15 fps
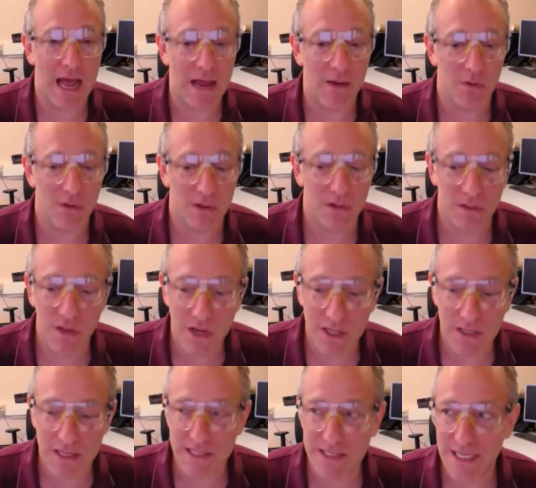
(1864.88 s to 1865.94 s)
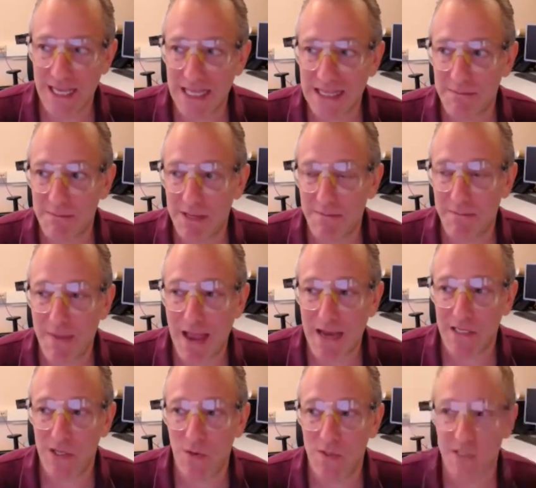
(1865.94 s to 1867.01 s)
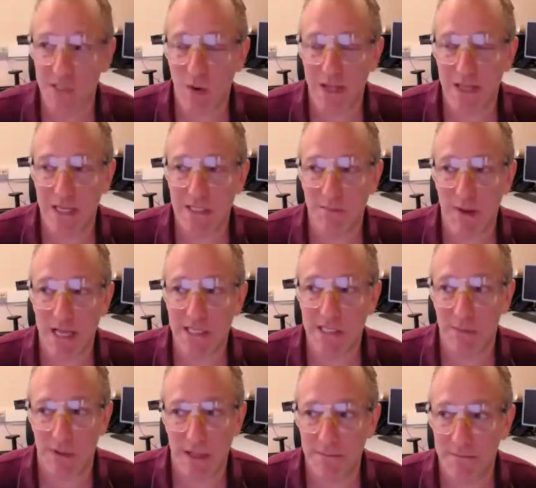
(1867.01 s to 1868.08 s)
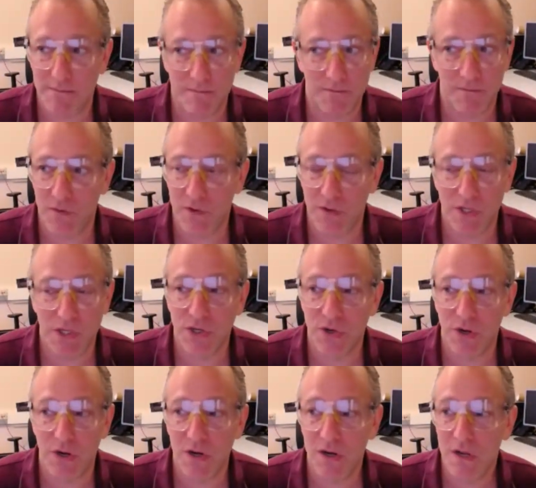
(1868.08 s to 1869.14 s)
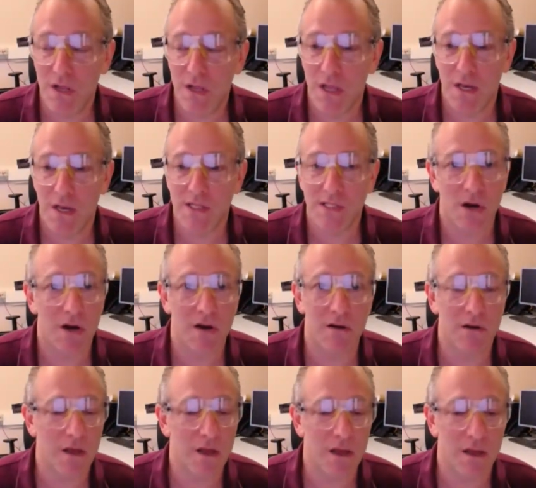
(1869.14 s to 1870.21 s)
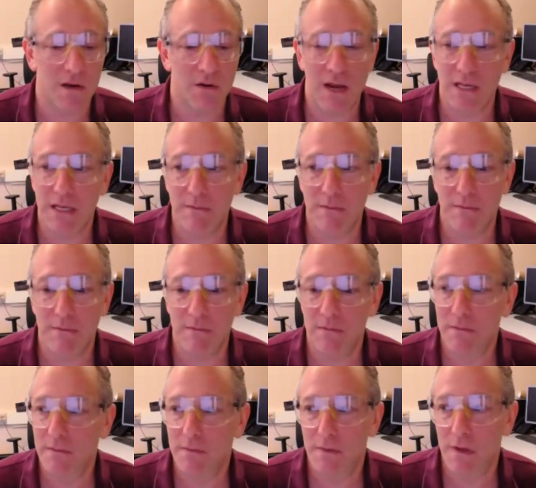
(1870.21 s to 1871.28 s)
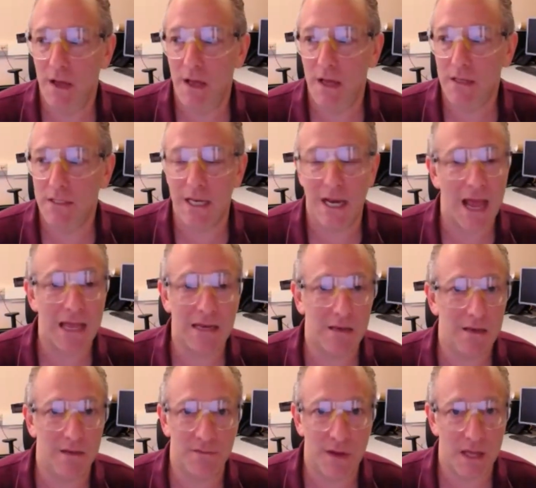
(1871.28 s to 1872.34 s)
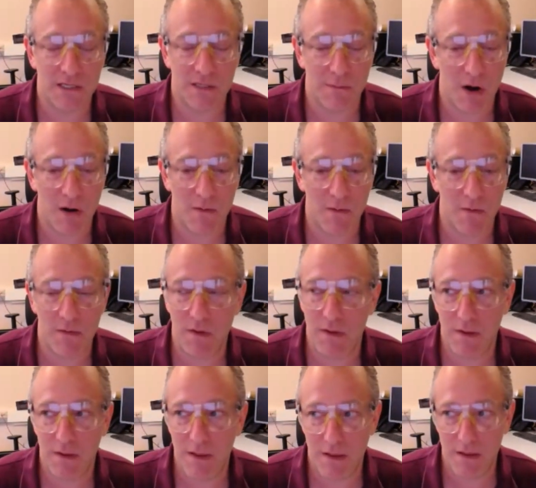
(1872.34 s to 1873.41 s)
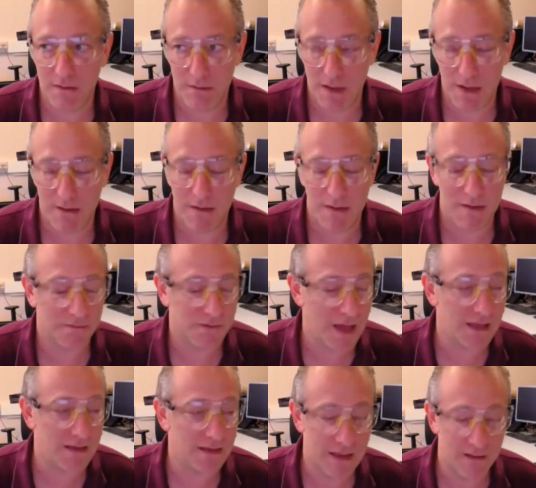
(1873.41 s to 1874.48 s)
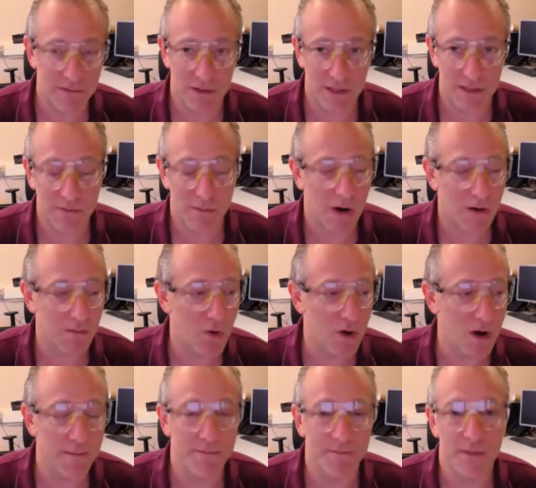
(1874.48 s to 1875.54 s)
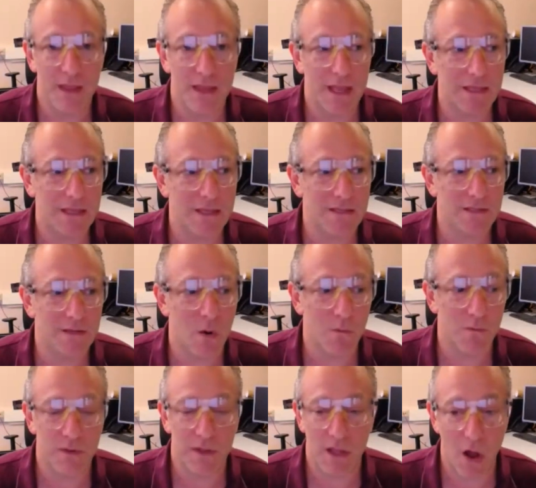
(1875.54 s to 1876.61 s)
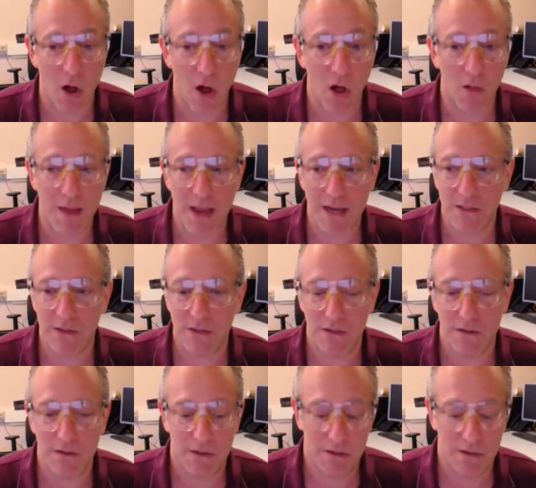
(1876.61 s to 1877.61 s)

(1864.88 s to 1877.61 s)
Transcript: I will look at these and get them back to you as quickly as possible. I'm for sure going to start uh, grading them uh, tonight, if not tomorrow, uh, uh, if not definitely tomorrow morning, and get these hopefully all back to you.